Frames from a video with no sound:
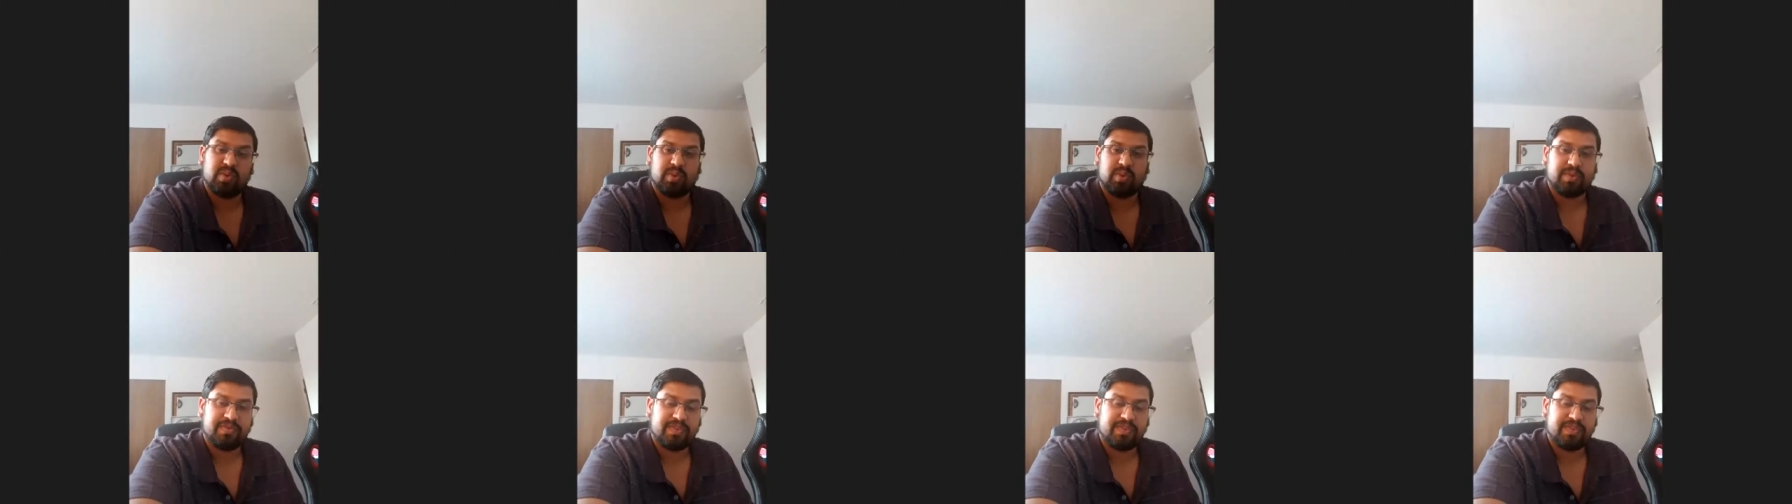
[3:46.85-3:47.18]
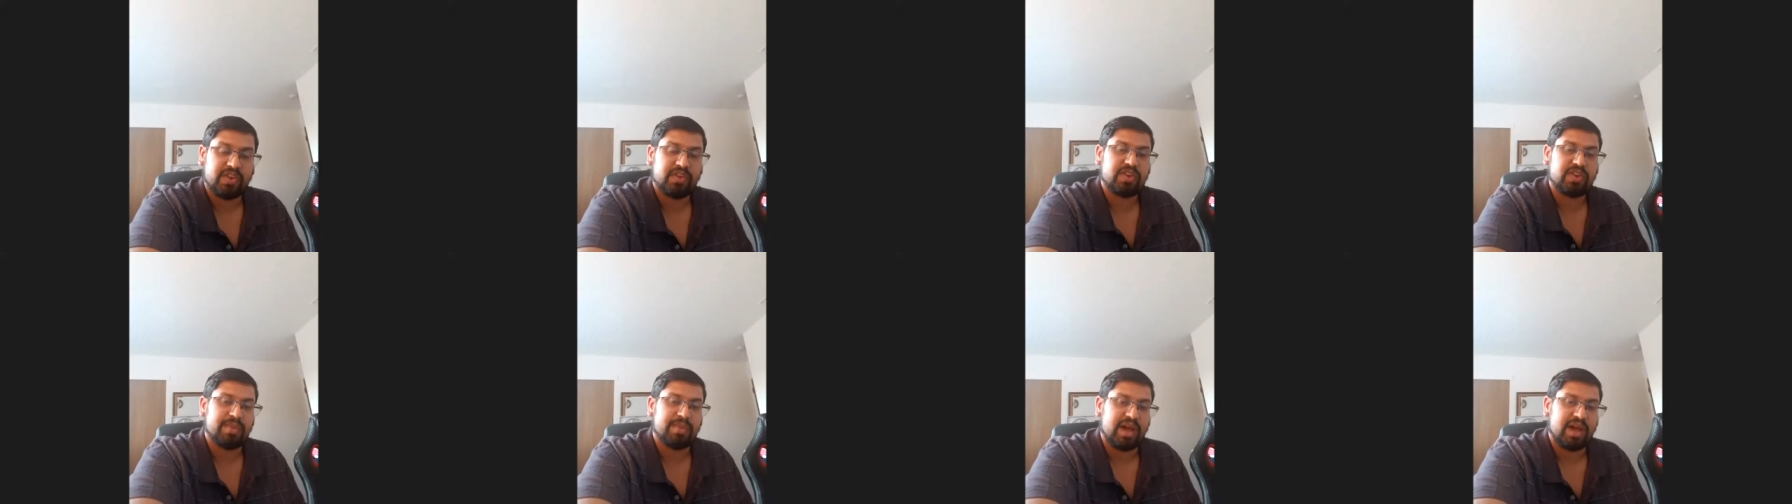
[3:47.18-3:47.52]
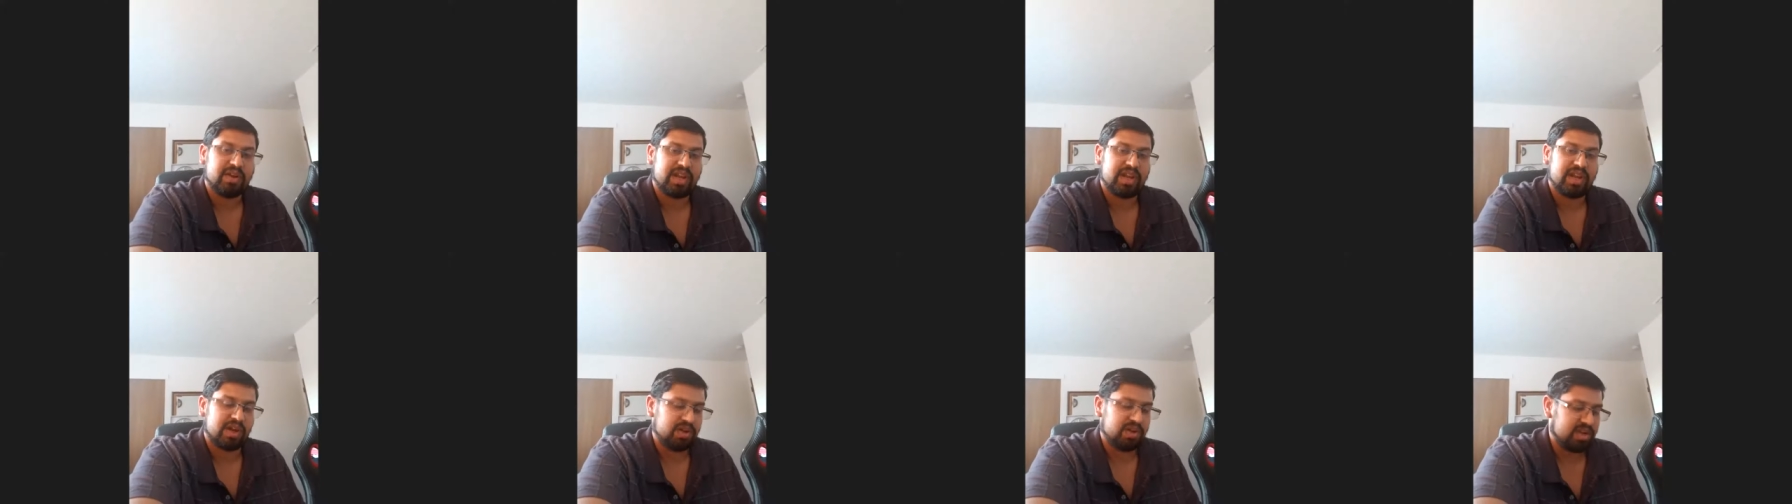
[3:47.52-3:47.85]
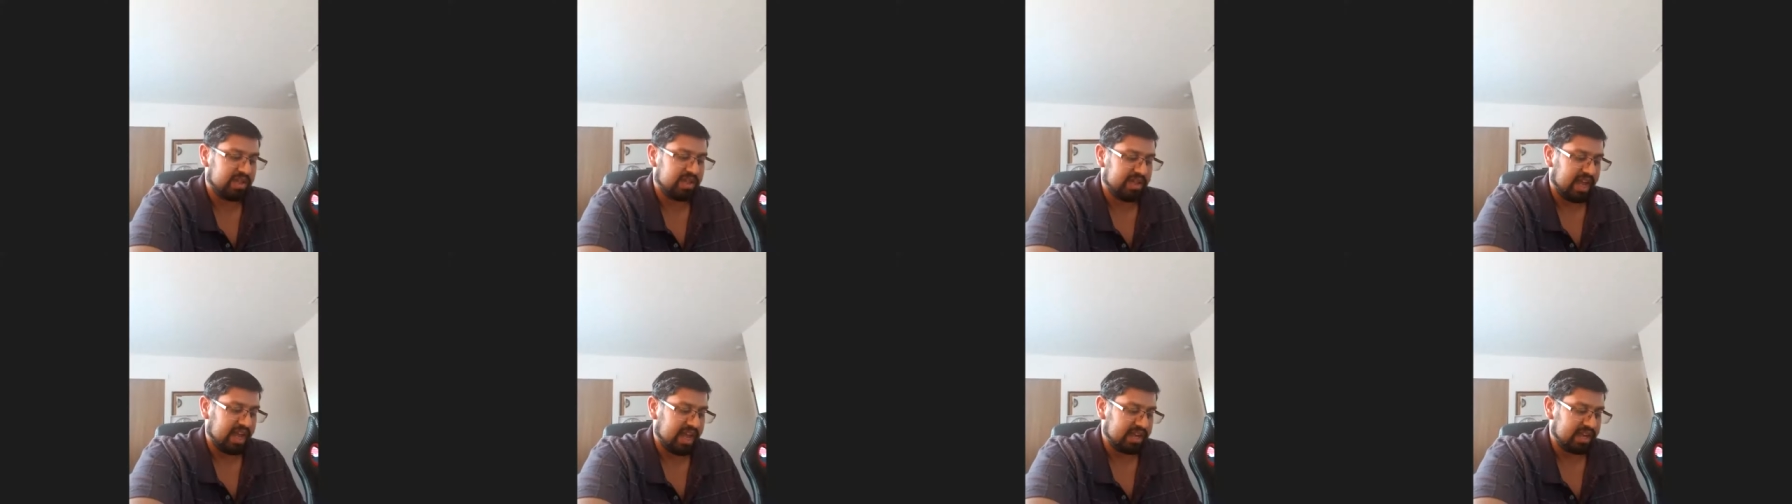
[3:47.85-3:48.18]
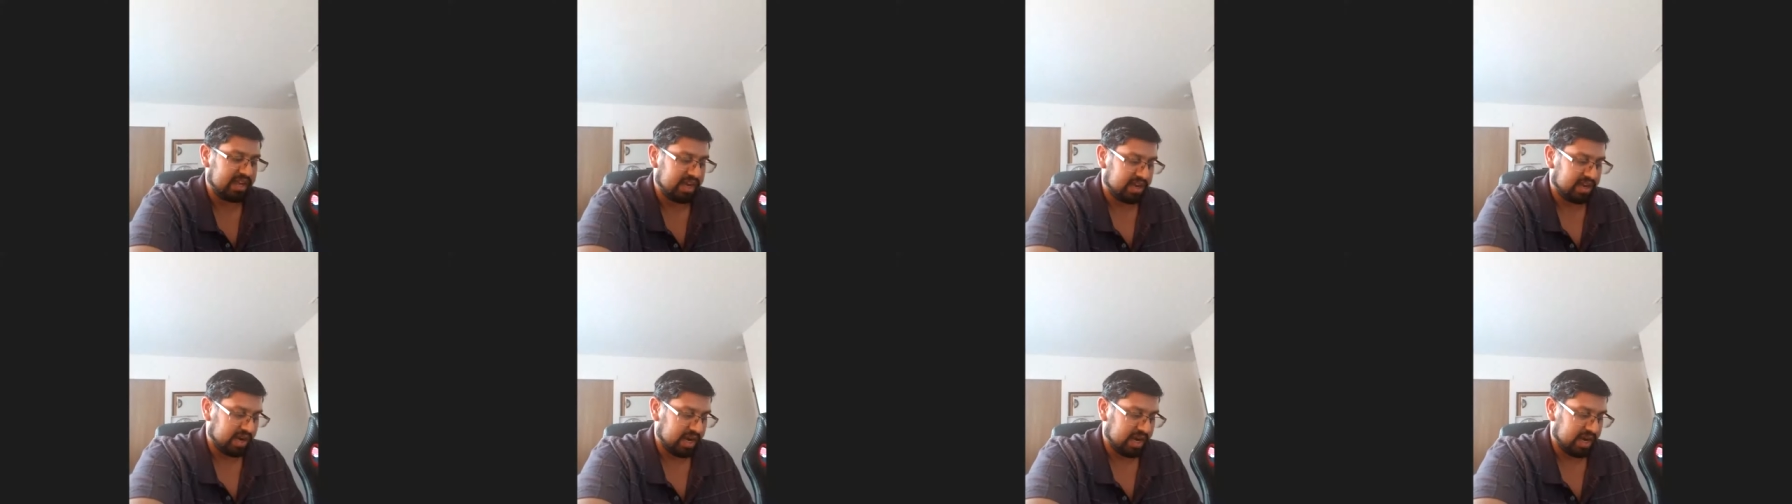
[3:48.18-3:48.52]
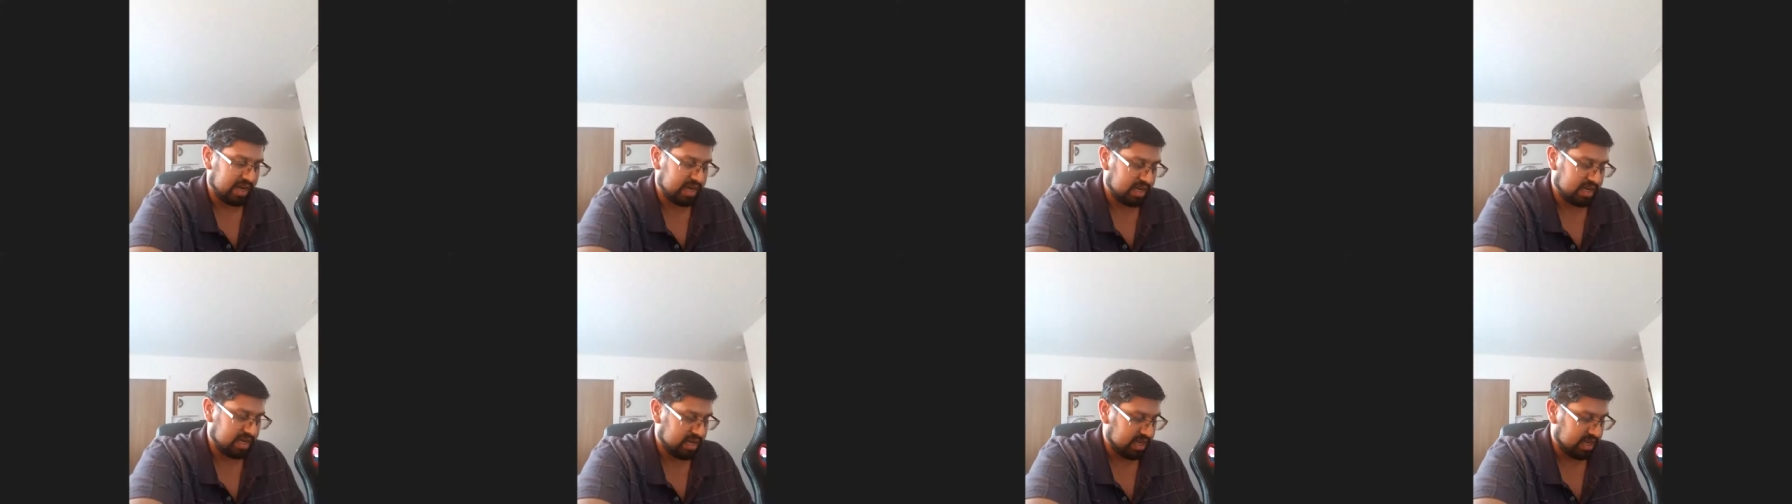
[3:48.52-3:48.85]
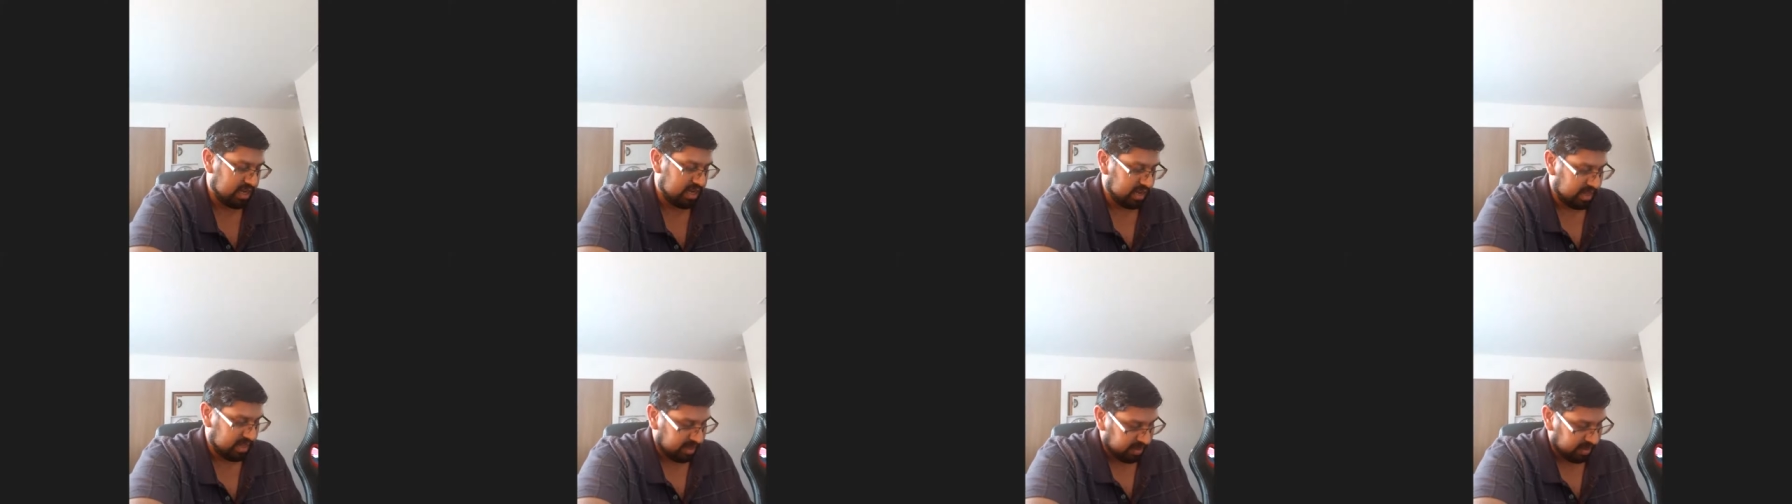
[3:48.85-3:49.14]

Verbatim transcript: refused to bow down to the Antichrist.